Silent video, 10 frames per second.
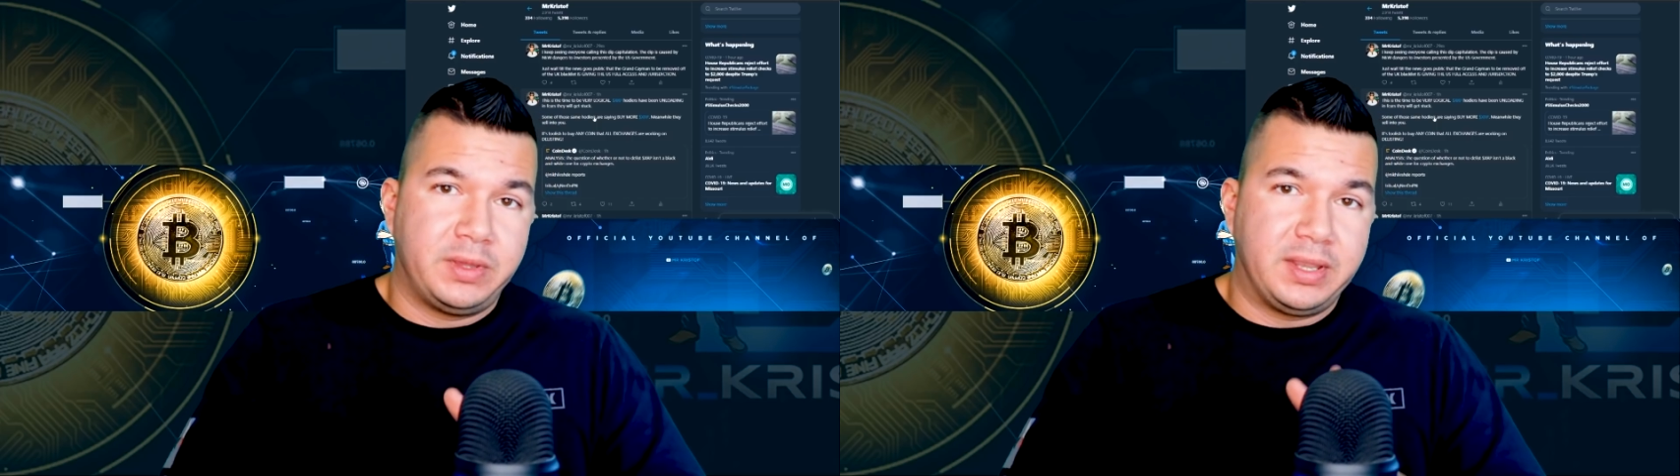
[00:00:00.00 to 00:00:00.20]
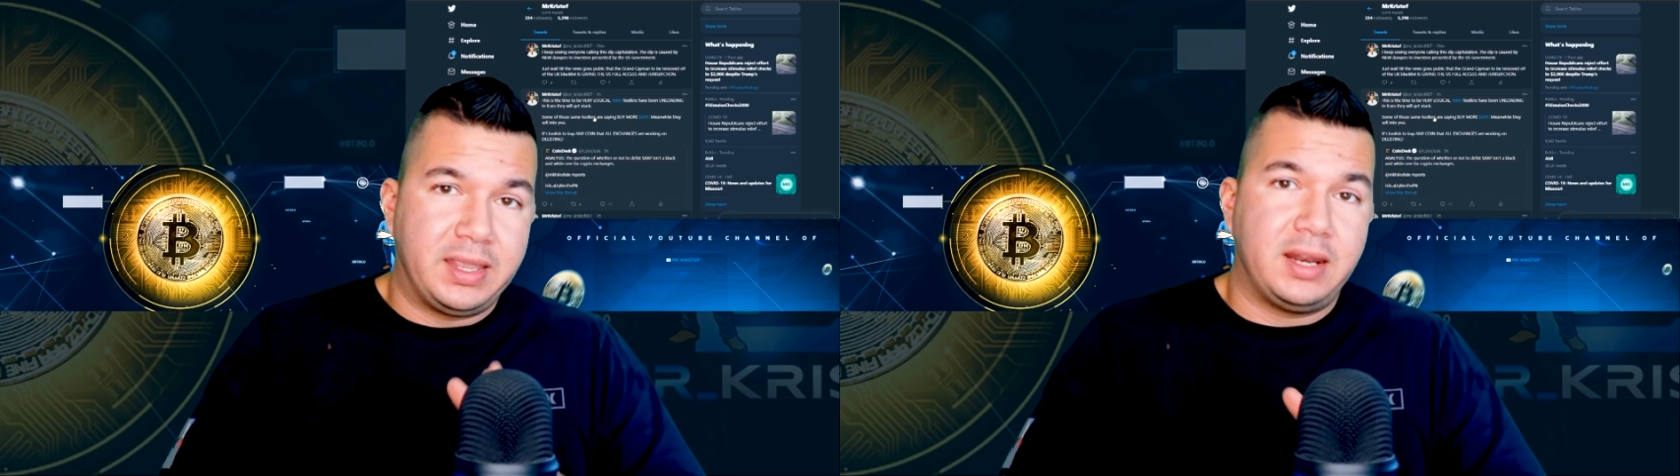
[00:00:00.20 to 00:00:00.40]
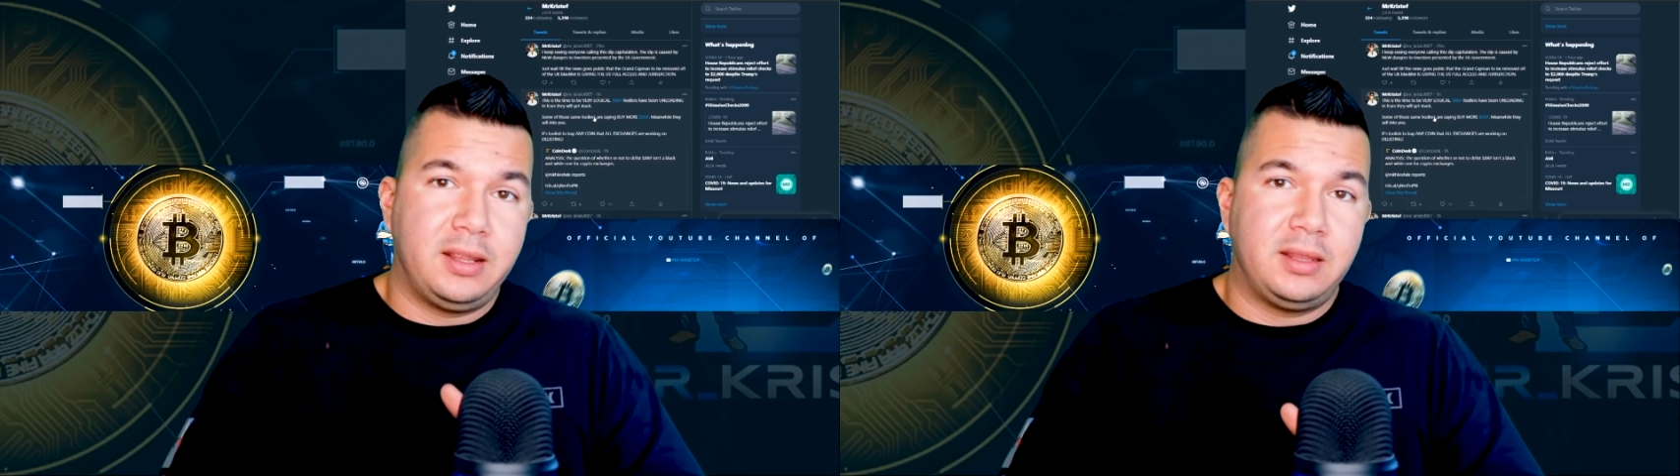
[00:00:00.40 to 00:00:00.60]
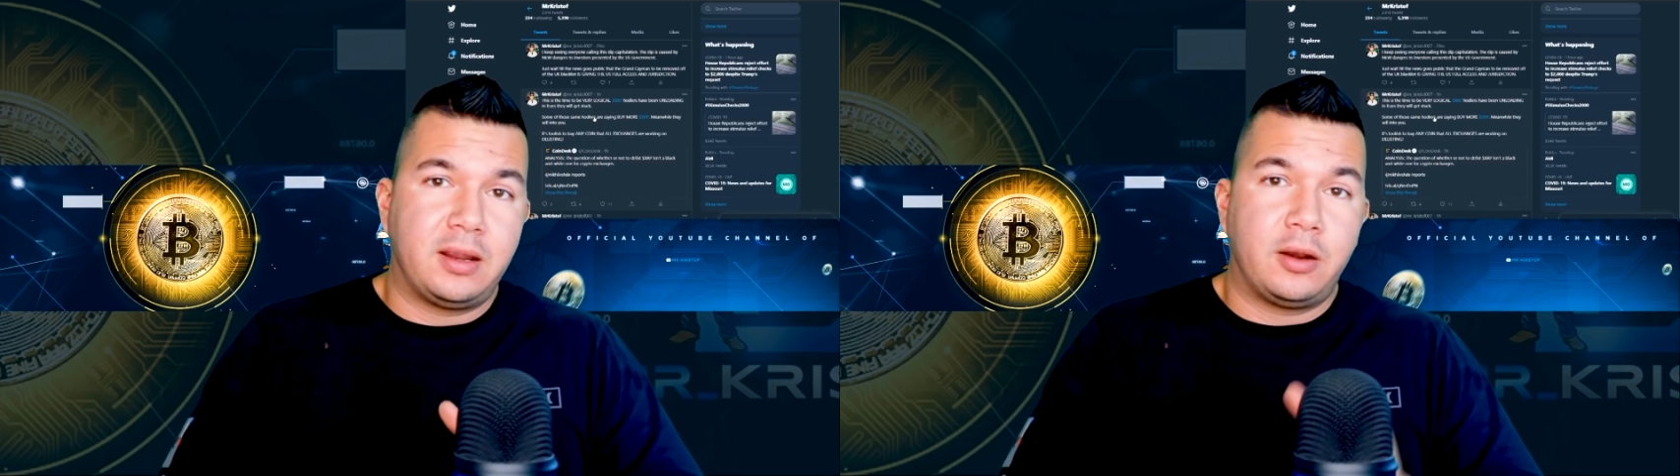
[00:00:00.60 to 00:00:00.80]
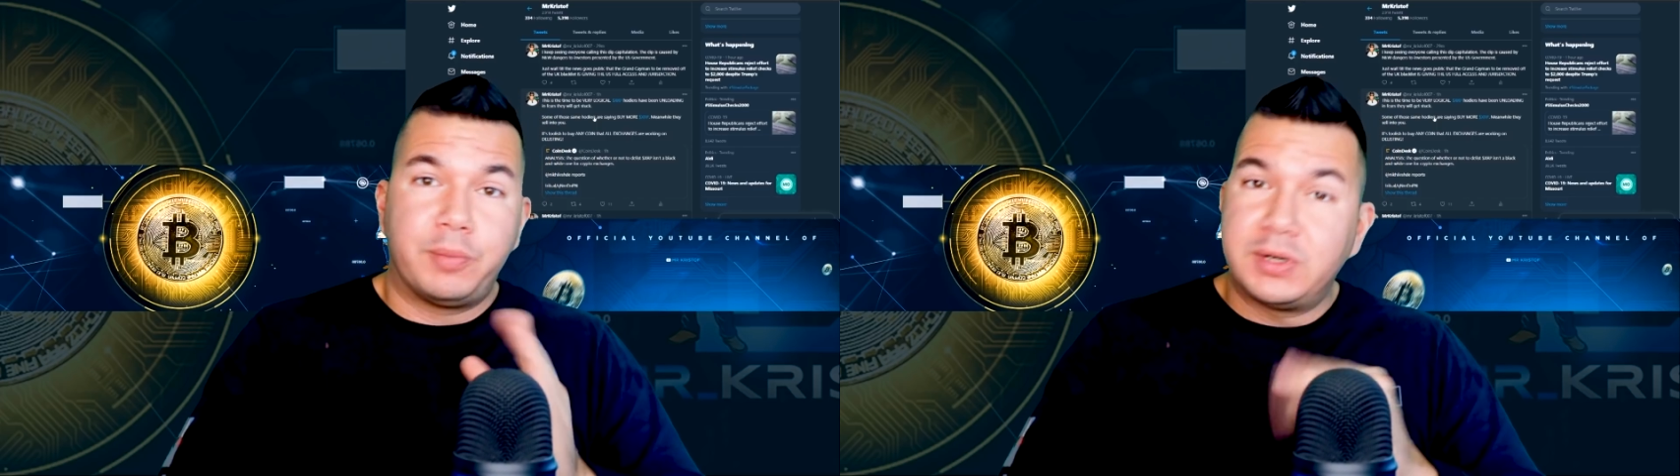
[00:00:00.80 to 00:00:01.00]
to get in
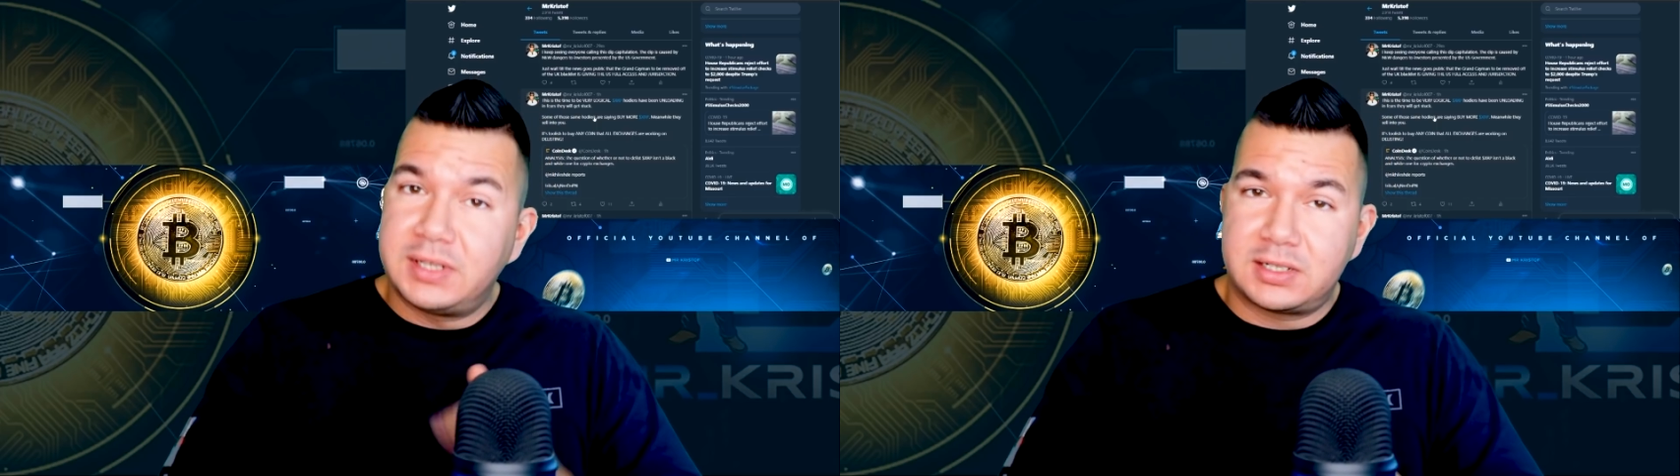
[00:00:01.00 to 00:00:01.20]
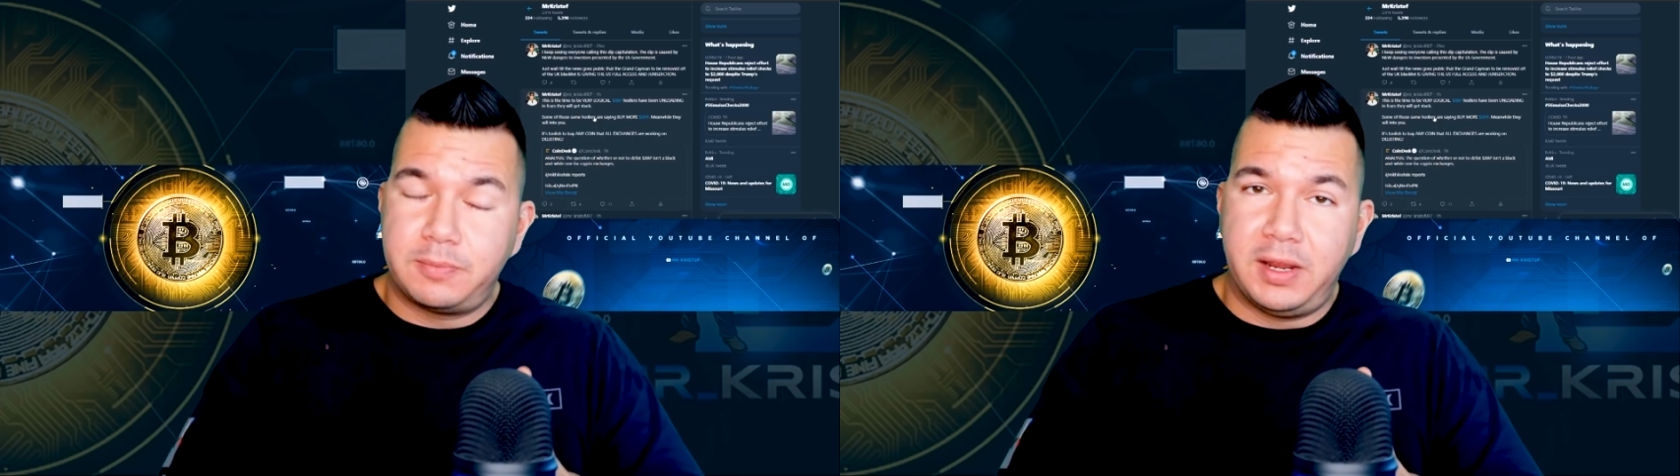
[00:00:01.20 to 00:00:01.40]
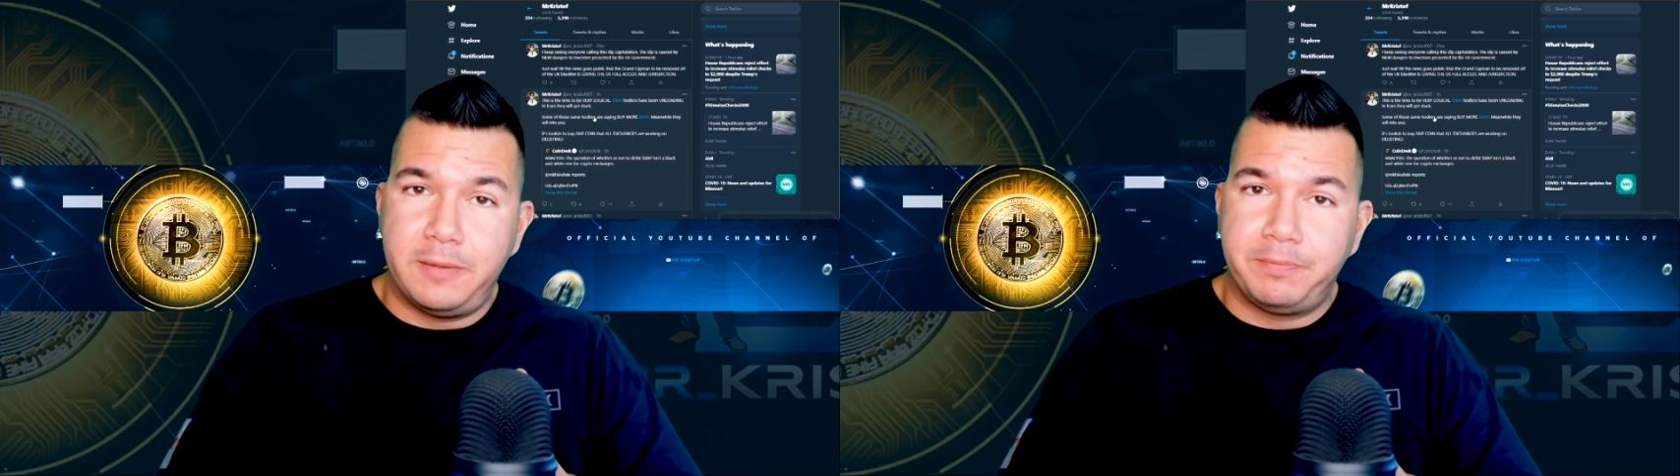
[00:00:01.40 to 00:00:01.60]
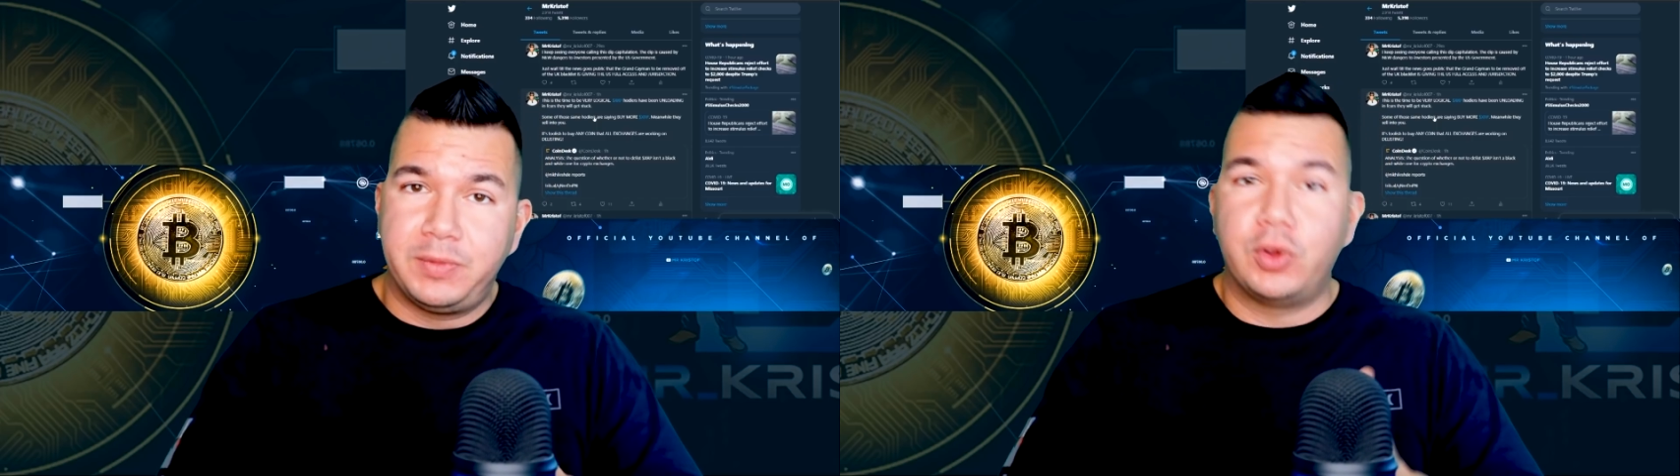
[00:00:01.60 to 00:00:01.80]
there and participate.